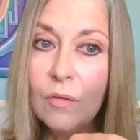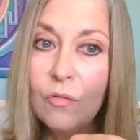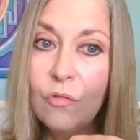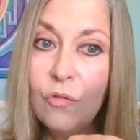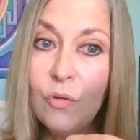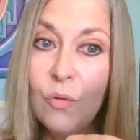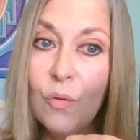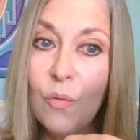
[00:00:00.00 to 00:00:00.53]

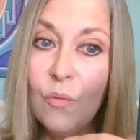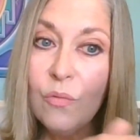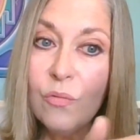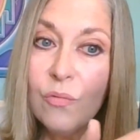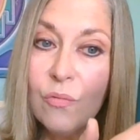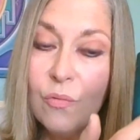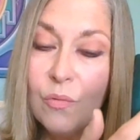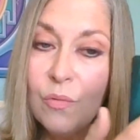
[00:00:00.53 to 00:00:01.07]
to go
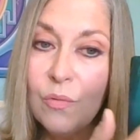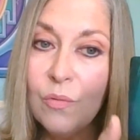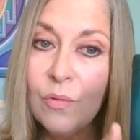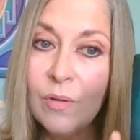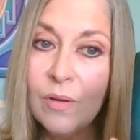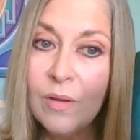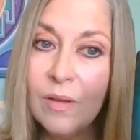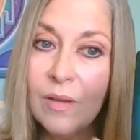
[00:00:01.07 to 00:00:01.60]
through
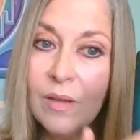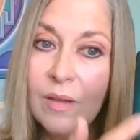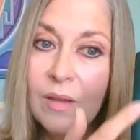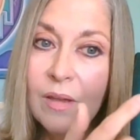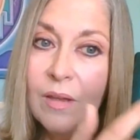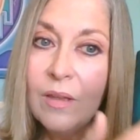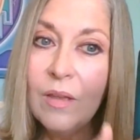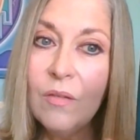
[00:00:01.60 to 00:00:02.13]

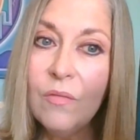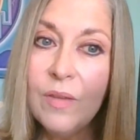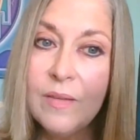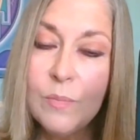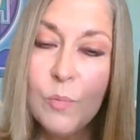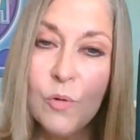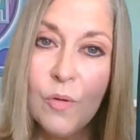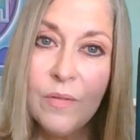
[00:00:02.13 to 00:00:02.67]
this
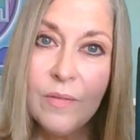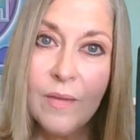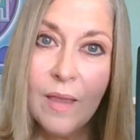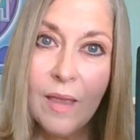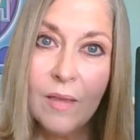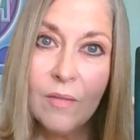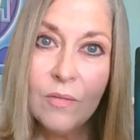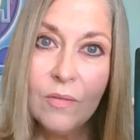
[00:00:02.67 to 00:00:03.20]

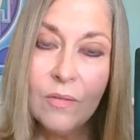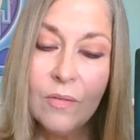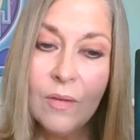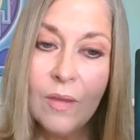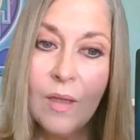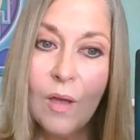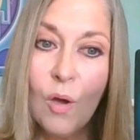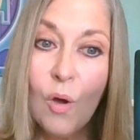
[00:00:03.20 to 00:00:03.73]
process
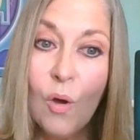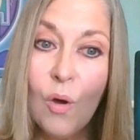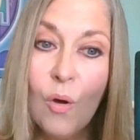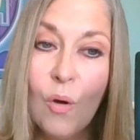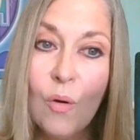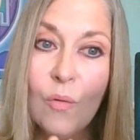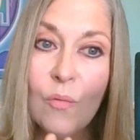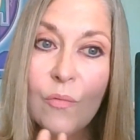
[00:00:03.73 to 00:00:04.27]

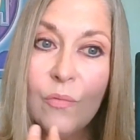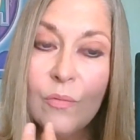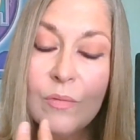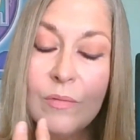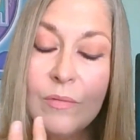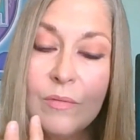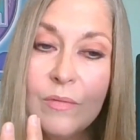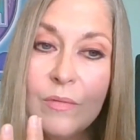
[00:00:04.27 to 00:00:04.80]
of
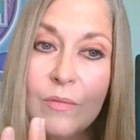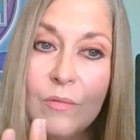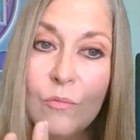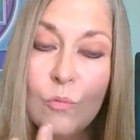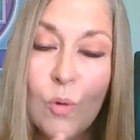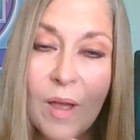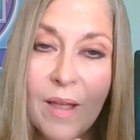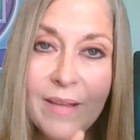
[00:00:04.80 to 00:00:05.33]

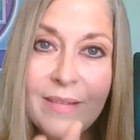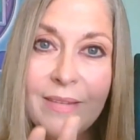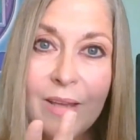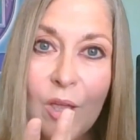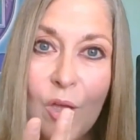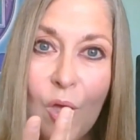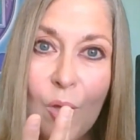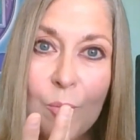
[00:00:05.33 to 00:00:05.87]

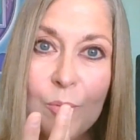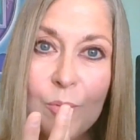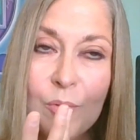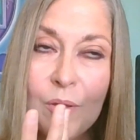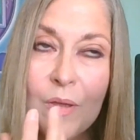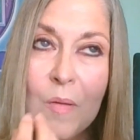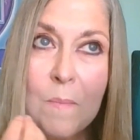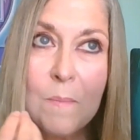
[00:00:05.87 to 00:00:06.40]
rising up,
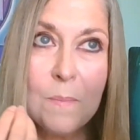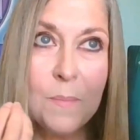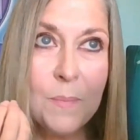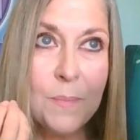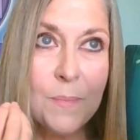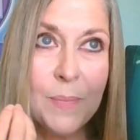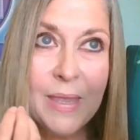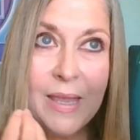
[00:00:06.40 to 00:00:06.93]

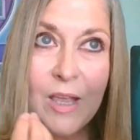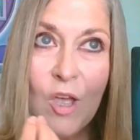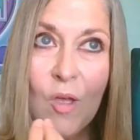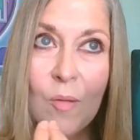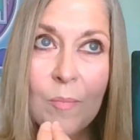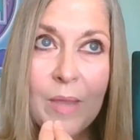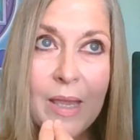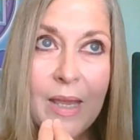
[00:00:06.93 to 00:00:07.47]

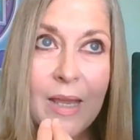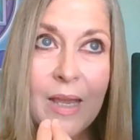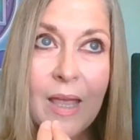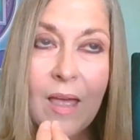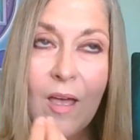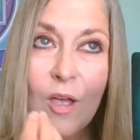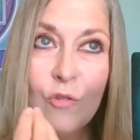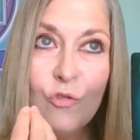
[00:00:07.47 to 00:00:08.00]
becoming
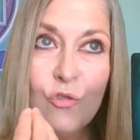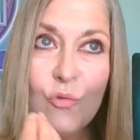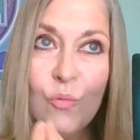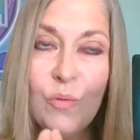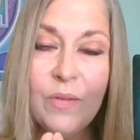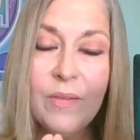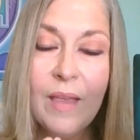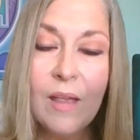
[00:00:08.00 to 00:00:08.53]
our
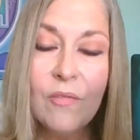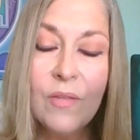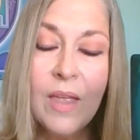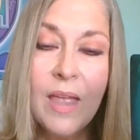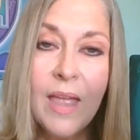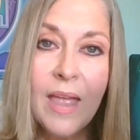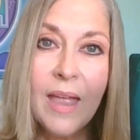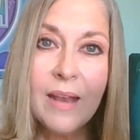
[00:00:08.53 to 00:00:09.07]
true self.
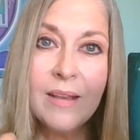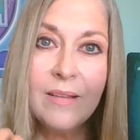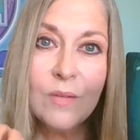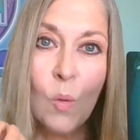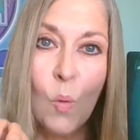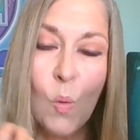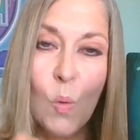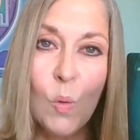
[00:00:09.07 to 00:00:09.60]
And it's
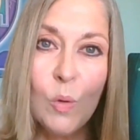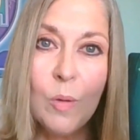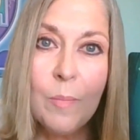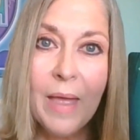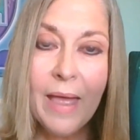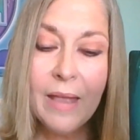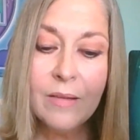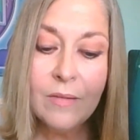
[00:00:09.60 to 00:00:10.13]
all
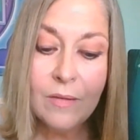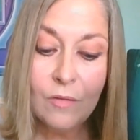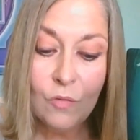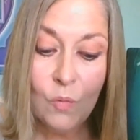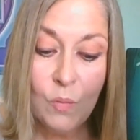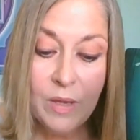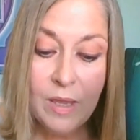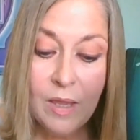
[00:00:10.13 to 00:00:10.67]
about
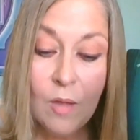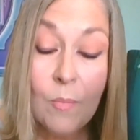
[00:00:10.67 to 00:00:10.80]
talking